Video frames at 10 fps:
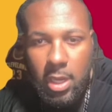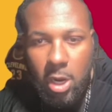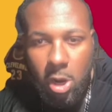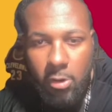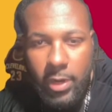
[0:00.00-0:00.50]

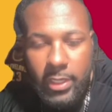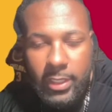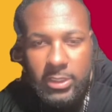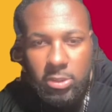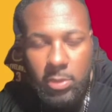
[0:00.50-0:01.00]
All right,
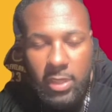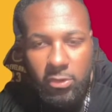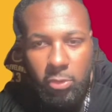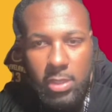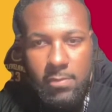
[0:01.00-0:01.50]
next up we
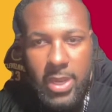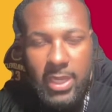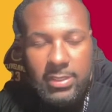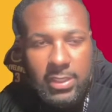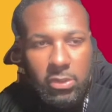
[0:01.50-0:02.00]
have Green
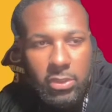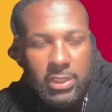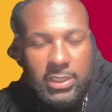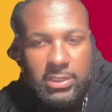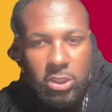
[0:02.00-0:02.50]
Bay taking on
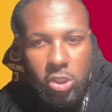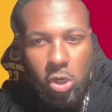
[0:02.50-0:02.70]
against the